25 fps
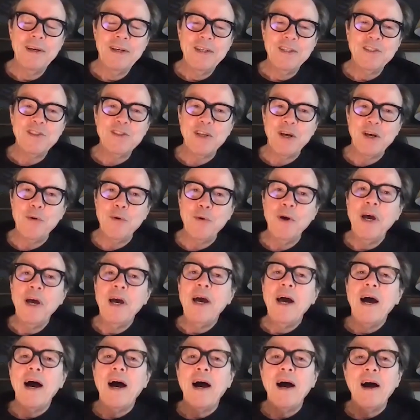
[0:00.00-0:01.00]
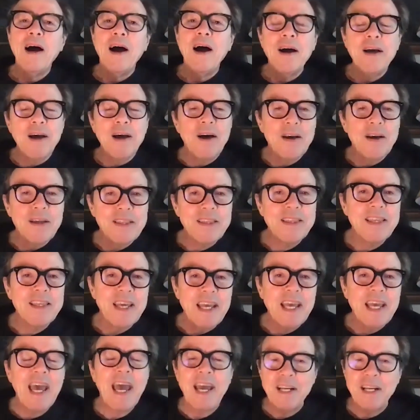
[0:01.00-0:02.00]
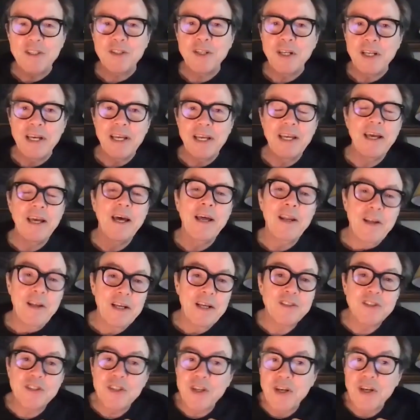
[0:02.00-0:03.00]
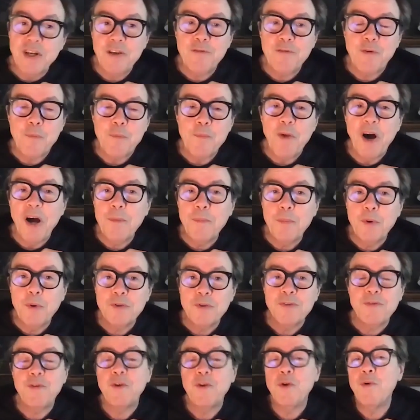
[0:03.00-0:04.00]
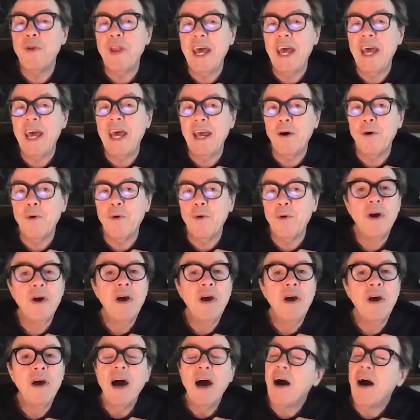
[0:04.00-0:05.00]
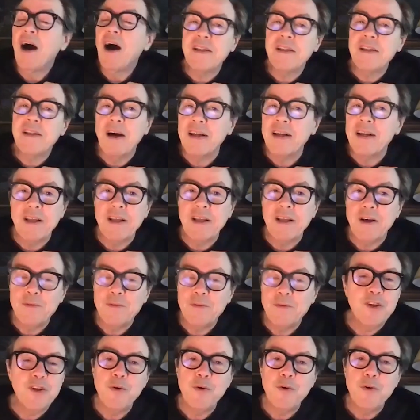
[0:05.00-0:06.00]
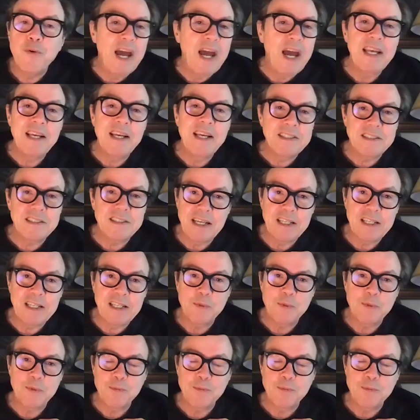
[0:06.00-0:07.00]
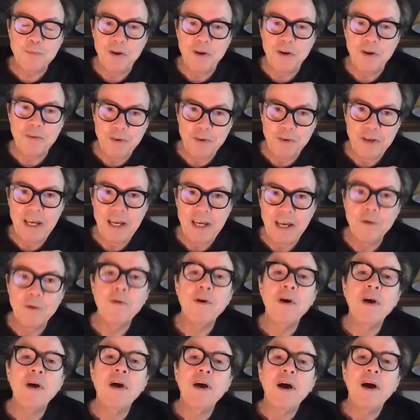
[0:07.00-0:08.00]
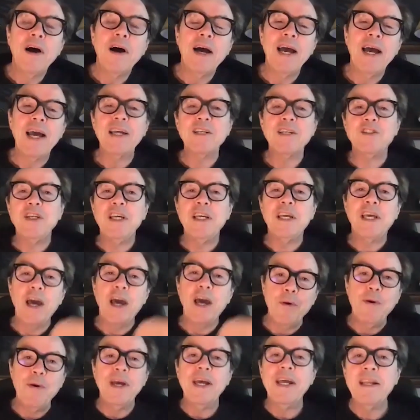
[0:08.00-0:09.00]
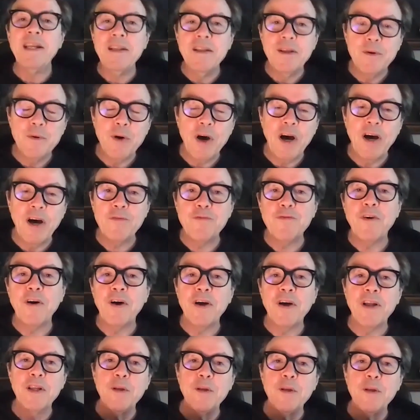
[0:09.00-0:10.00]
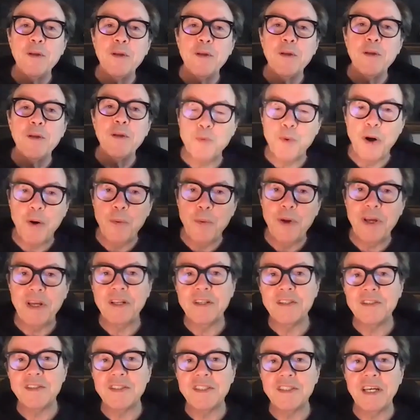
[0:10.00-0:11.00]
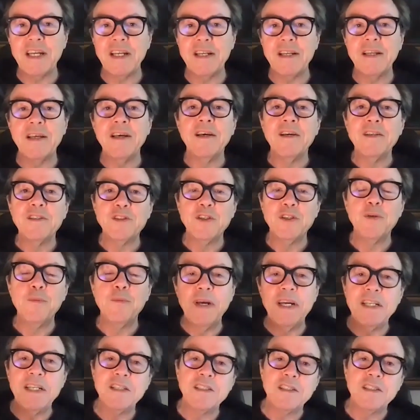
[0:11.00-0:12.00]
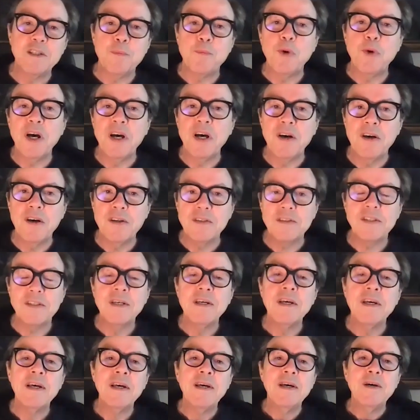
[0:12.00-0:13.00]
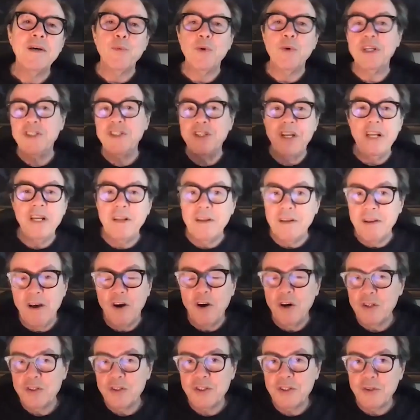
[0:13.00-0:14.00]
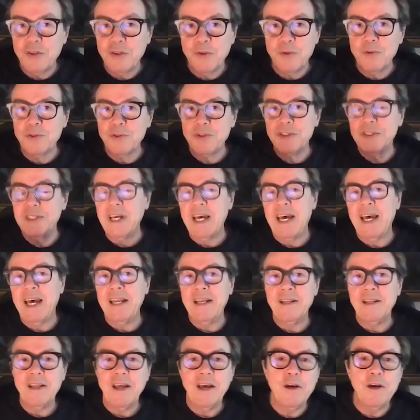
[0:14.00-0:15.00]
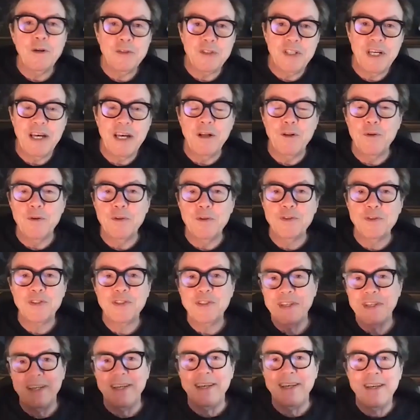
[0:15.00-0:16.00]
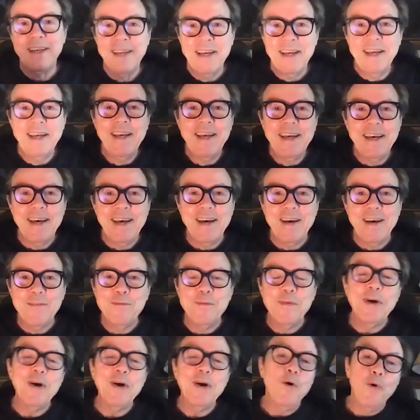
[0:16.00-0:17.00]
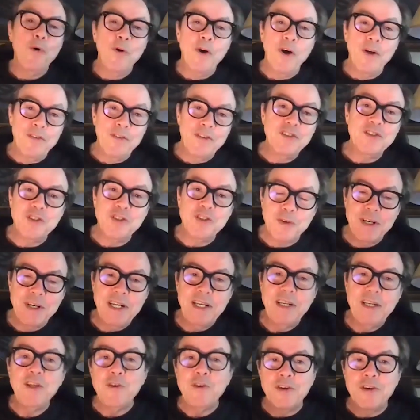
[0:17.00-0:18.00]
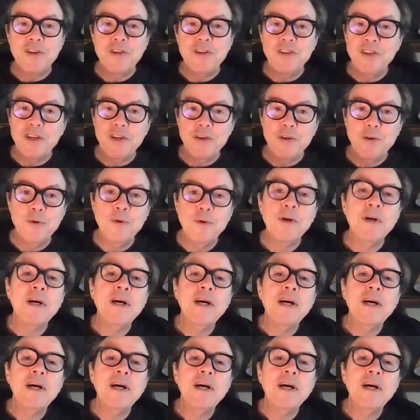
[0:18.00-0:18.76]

So I think actually, and certainly from my point of view now, I don't do any assessments by video. I actually go in, I find a place where we can sit 2 meters apart, which in hostels and hotels or on the street you can do.